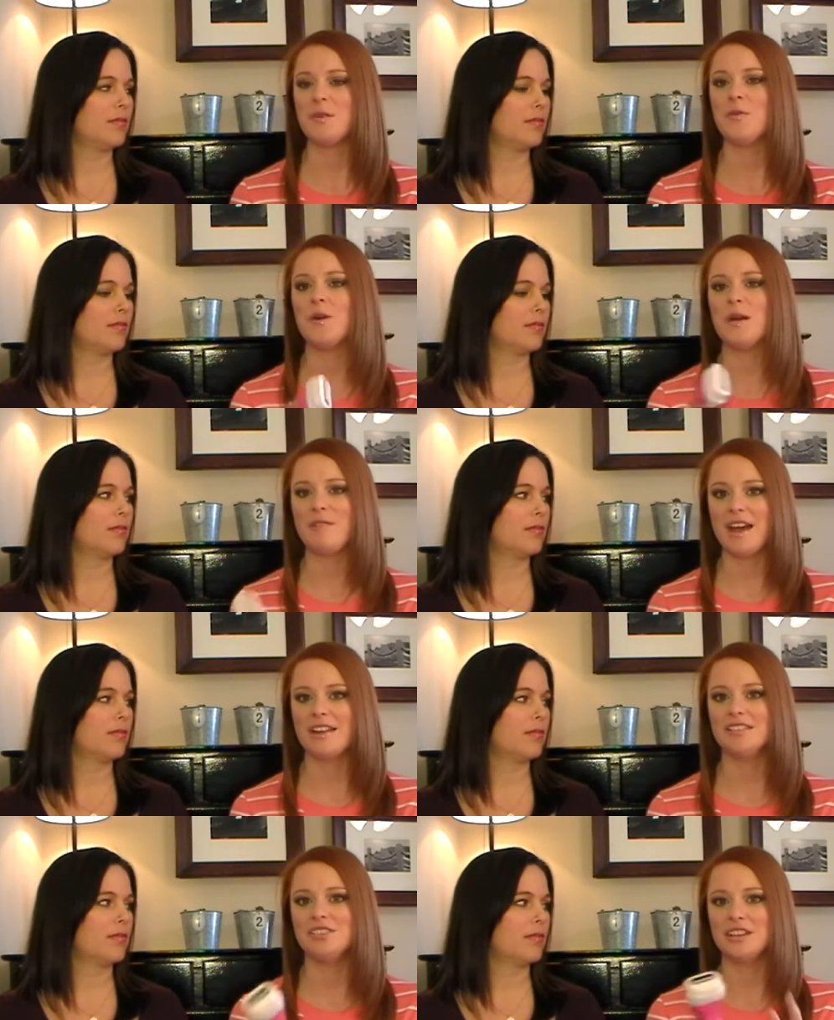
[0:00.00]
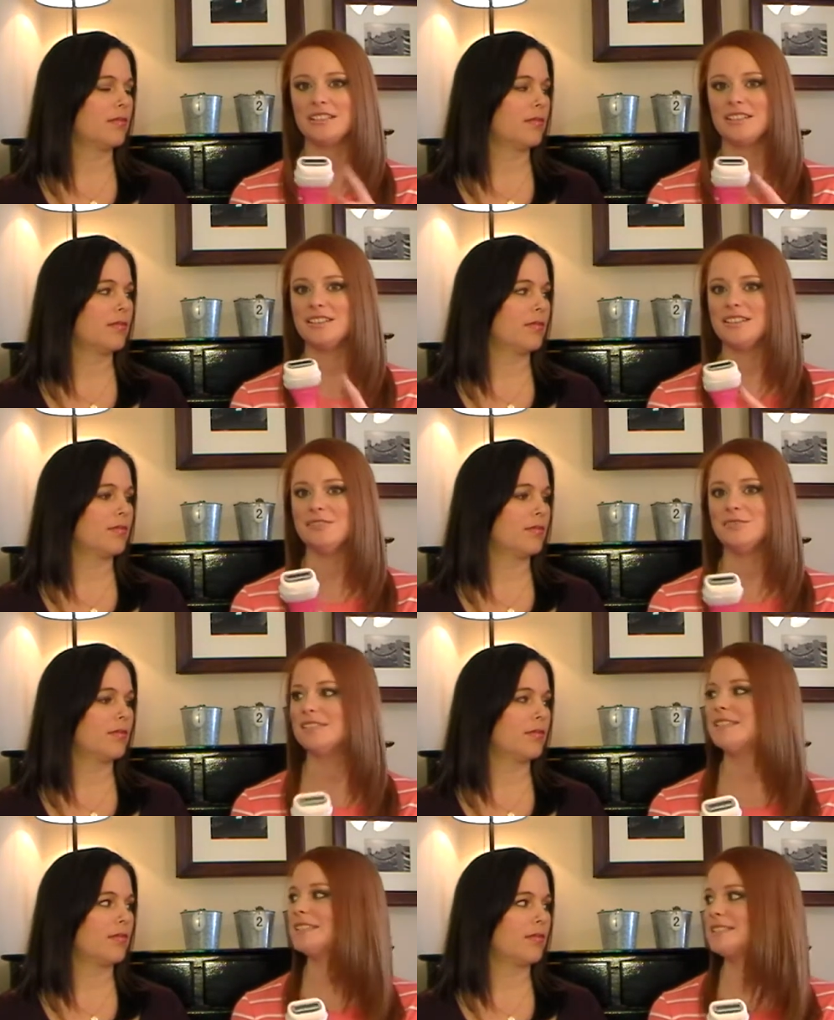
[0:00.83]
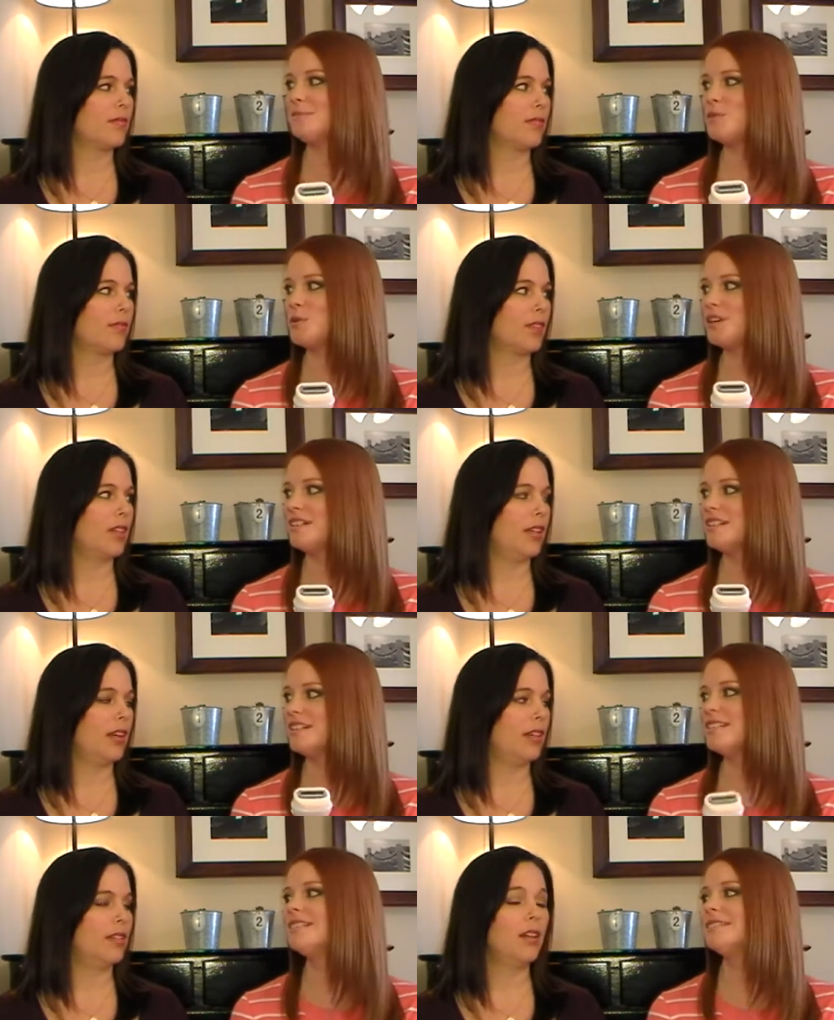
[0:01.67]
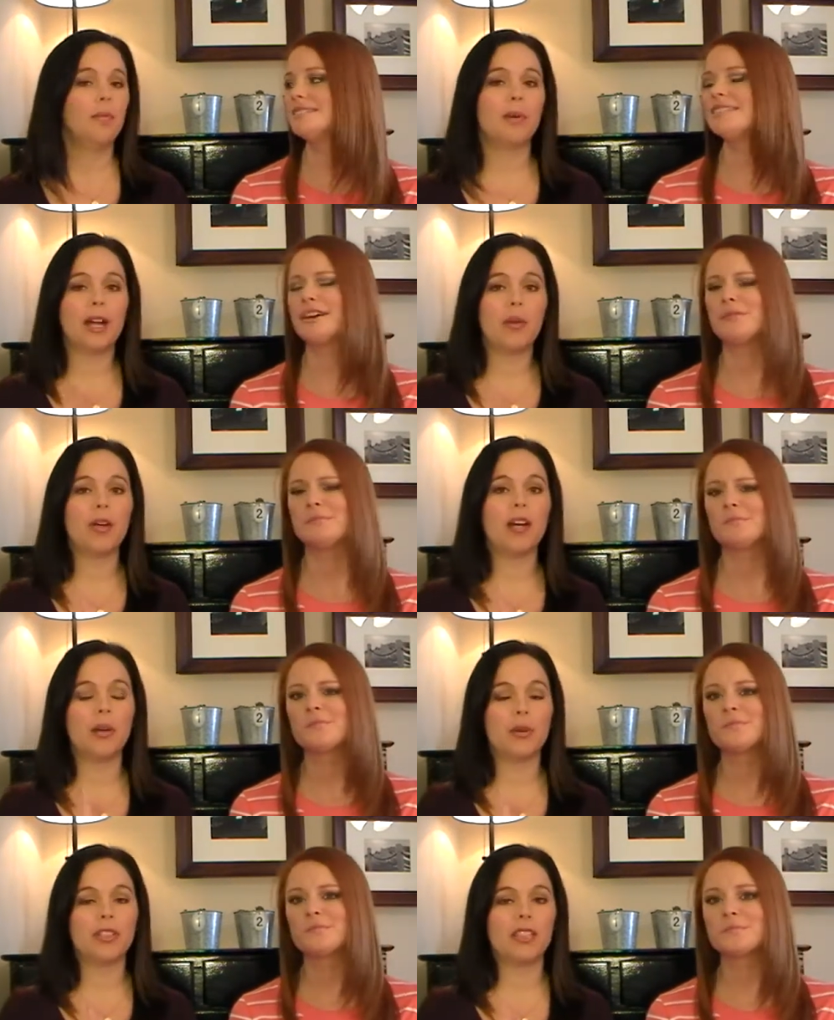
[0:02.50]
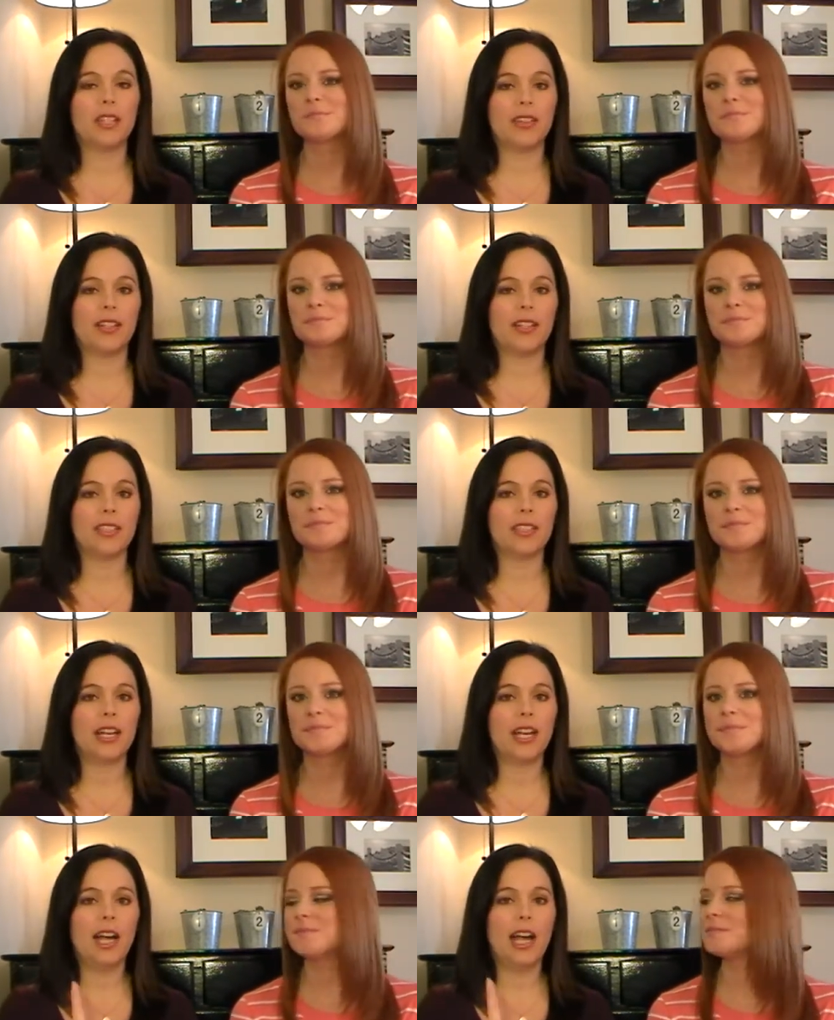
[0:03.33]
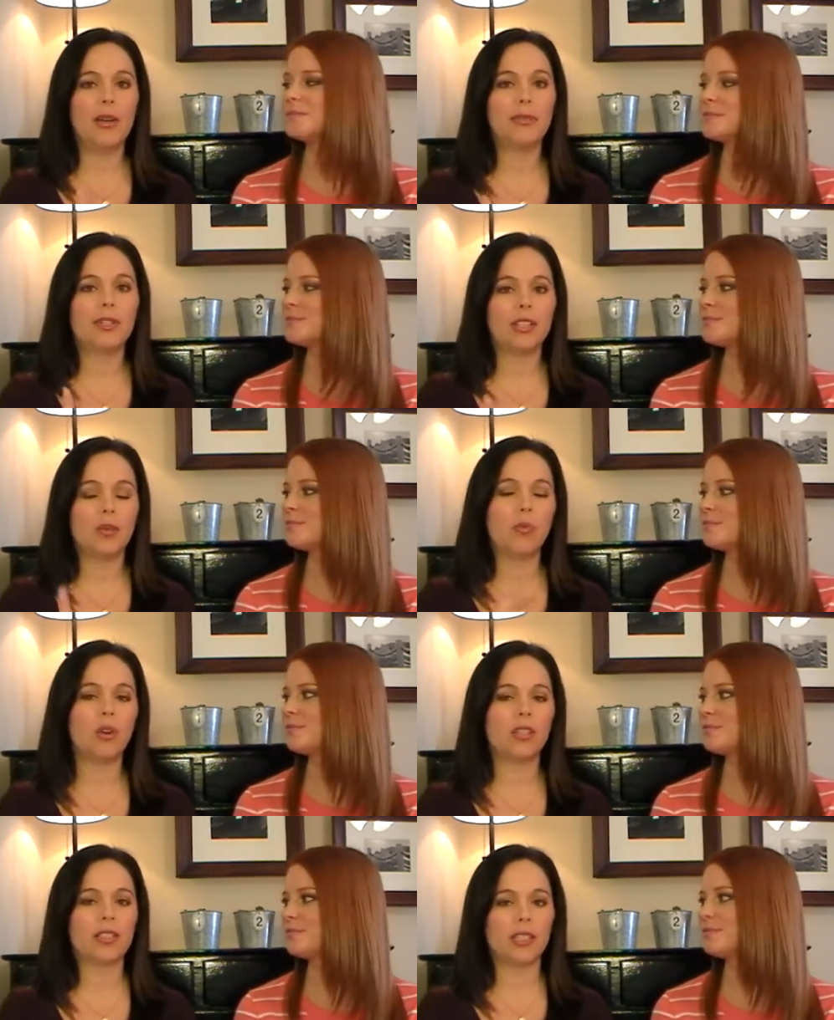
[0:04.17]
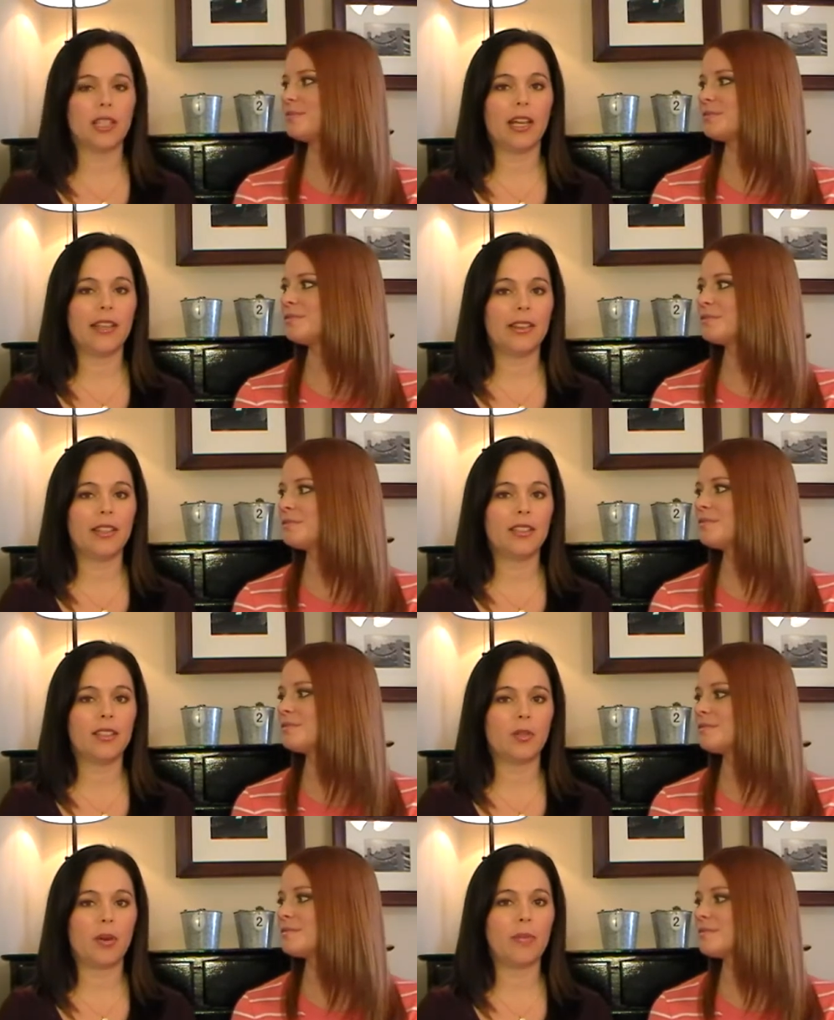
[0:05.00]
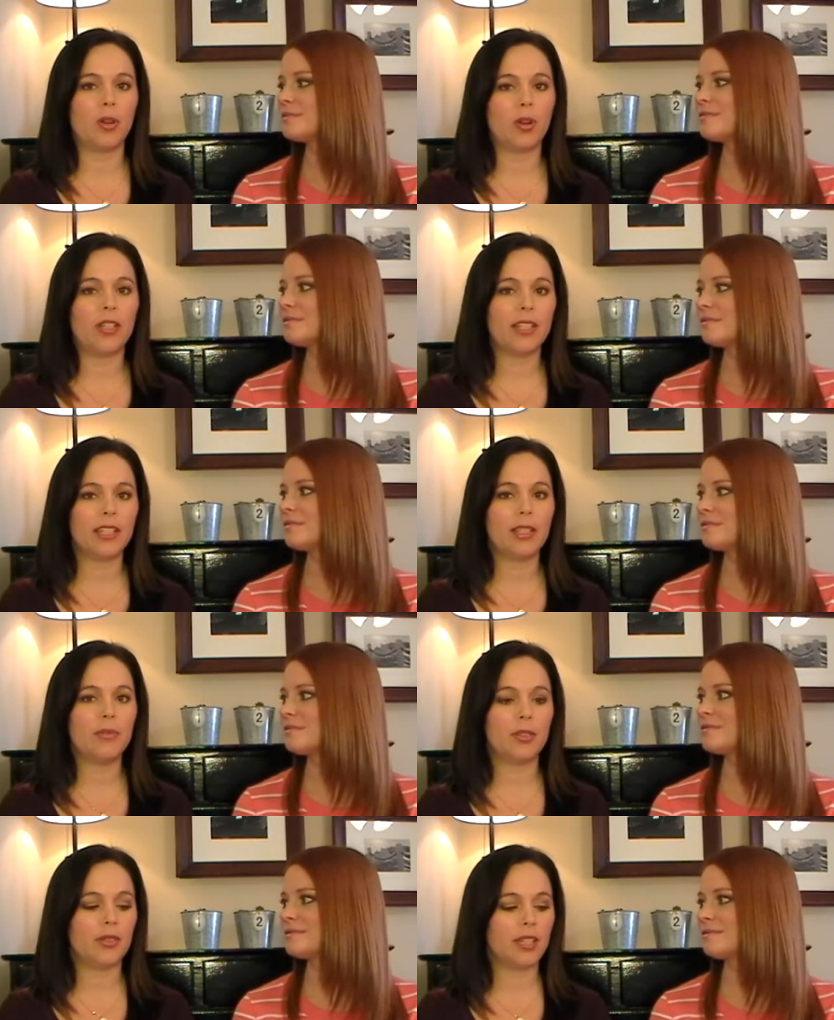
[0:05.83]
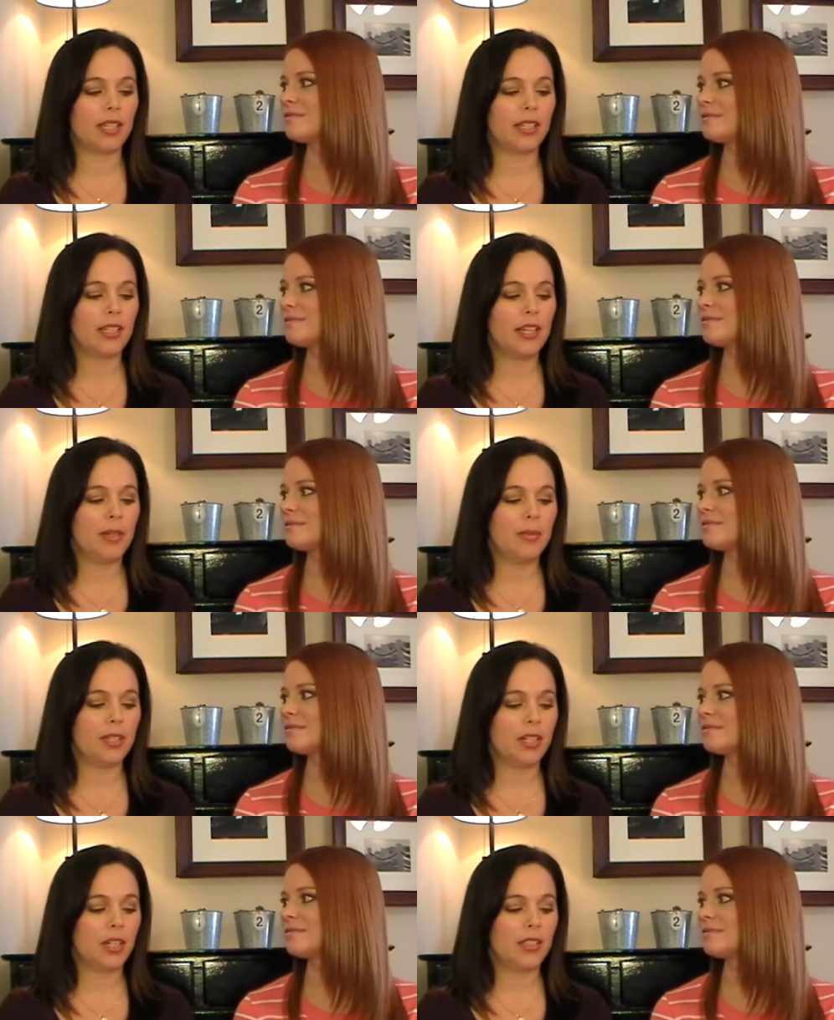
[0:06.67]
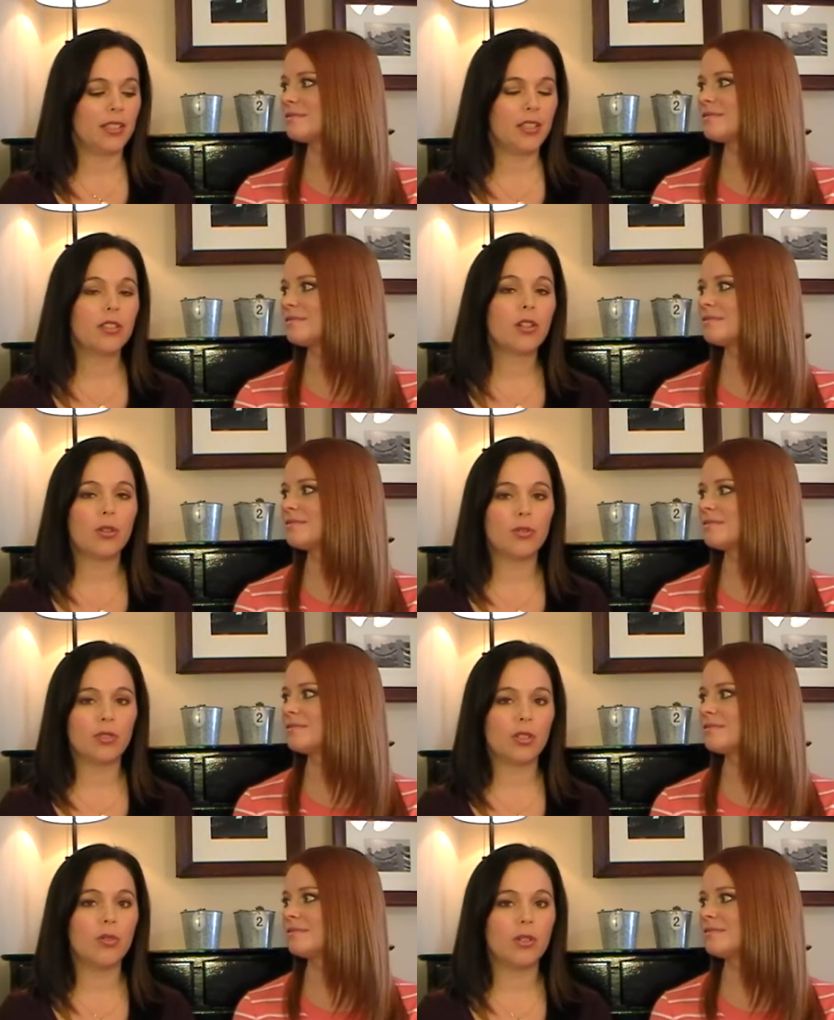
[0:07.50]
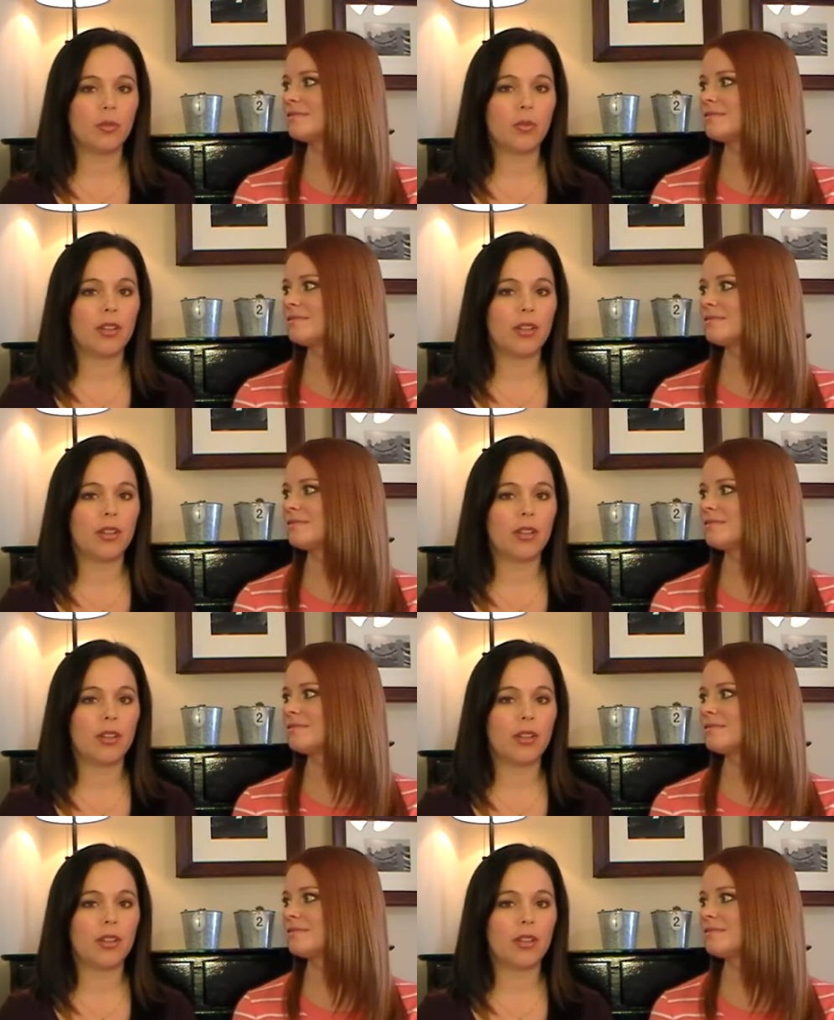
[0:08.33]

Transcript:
Speaker 1: we will have had a chance to use this some more. Yeah.
Speaker 2: But I will I will say this. I really want to like this, so I'm going to keep doing it because this whole two in